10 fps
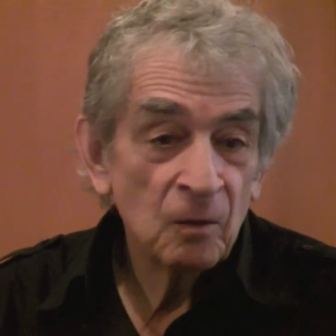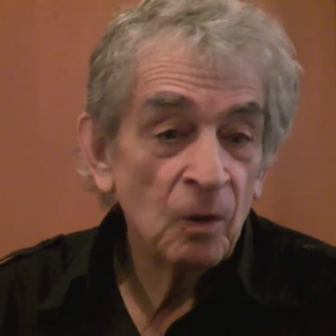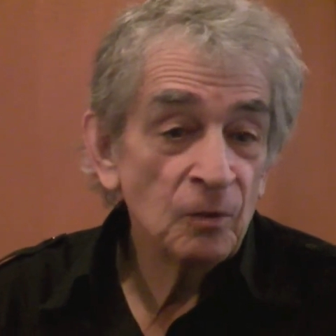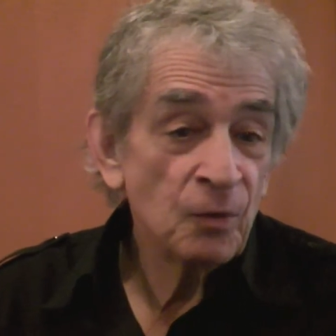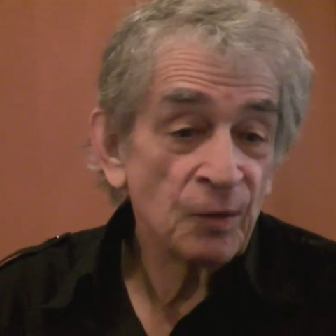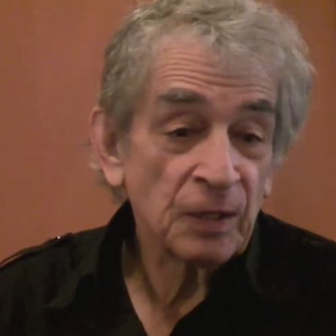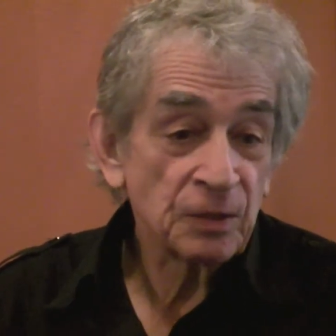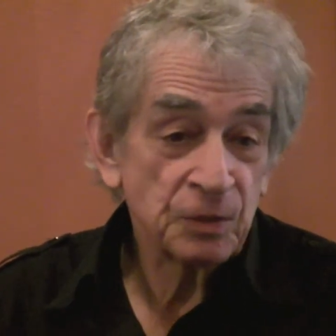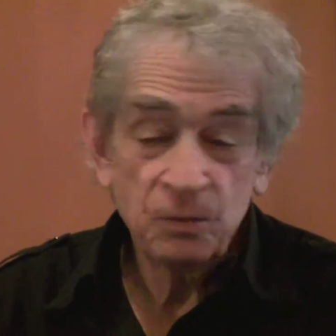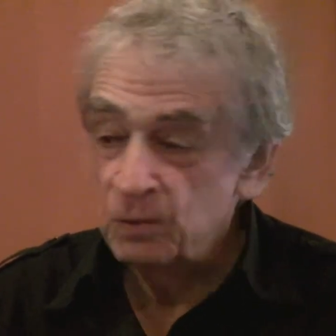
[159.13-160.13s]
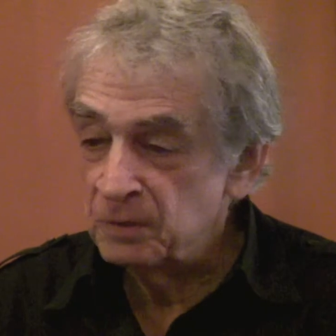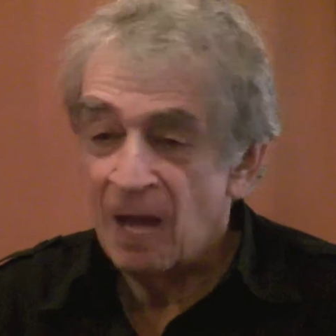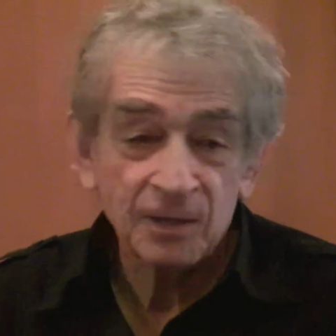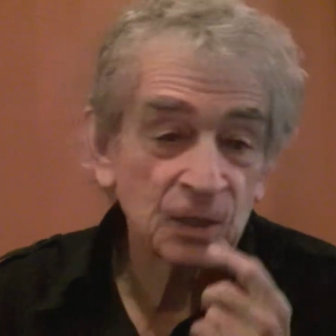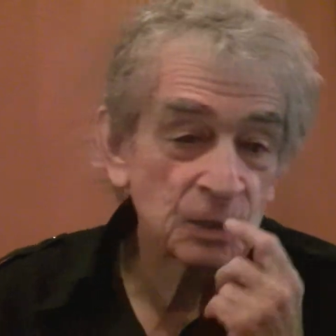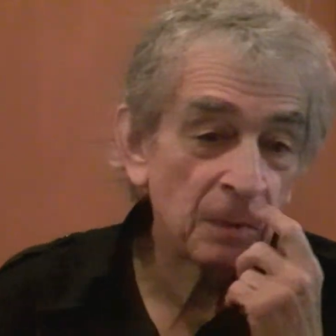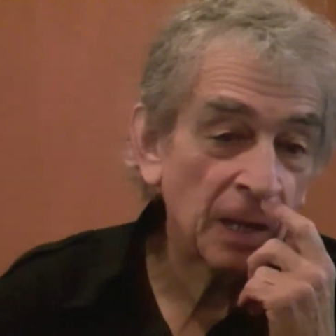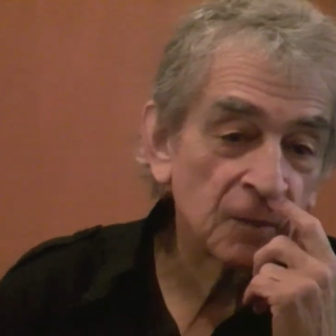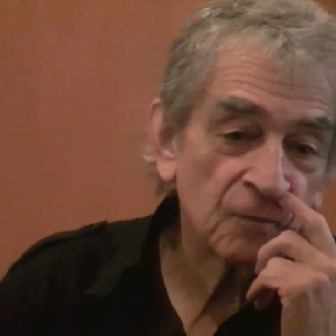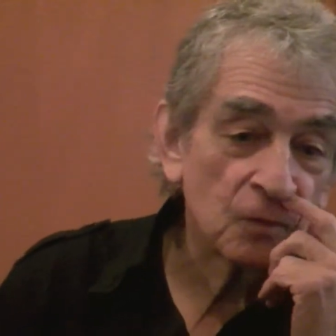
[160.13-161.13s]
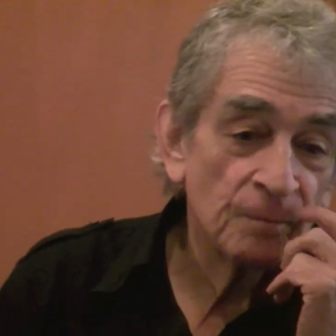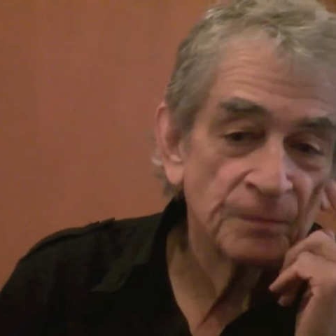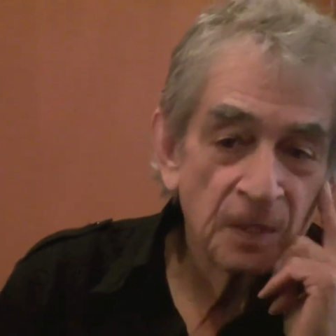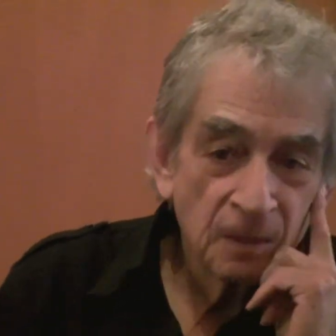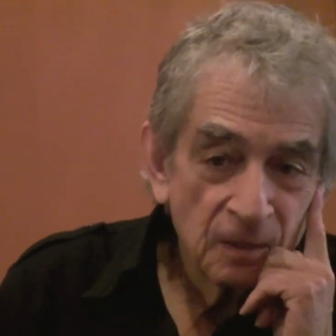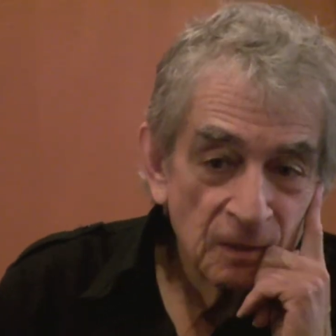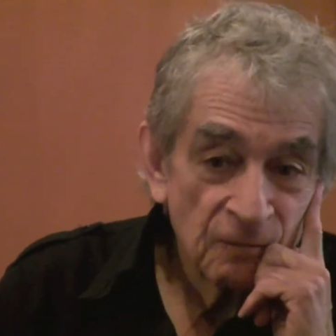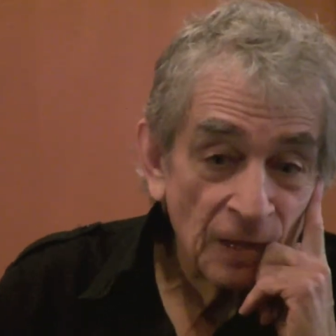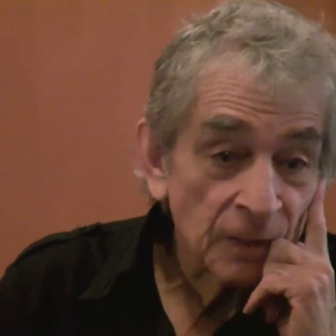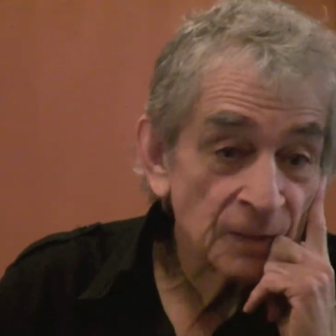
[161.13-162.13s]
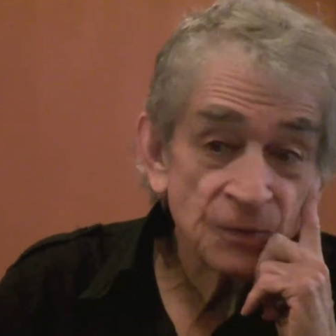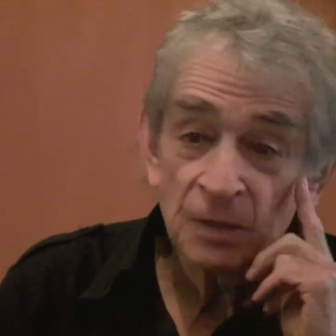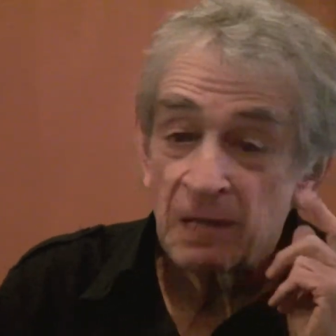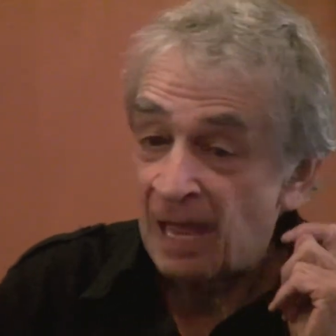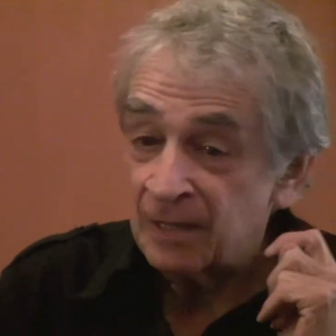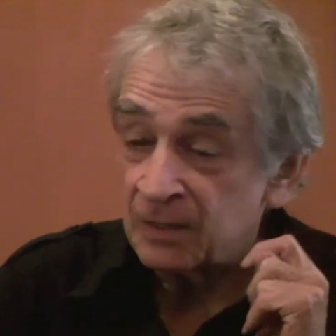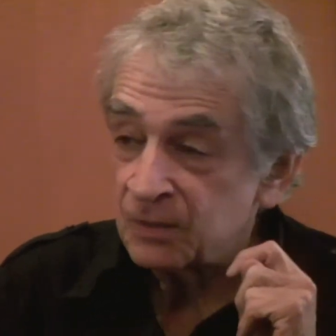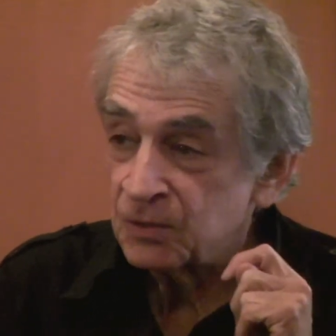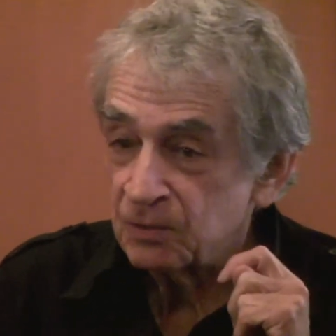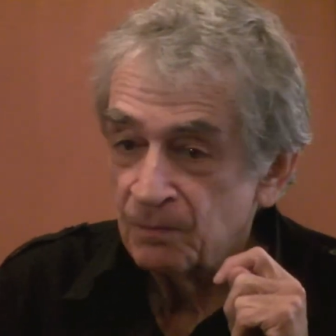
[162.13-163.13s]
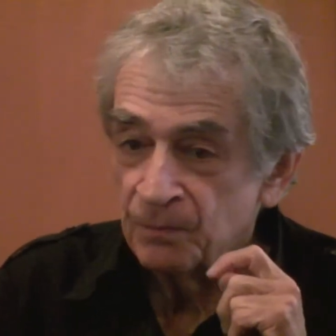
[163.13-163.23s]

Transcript: all the things you would not expect from felons and addicts.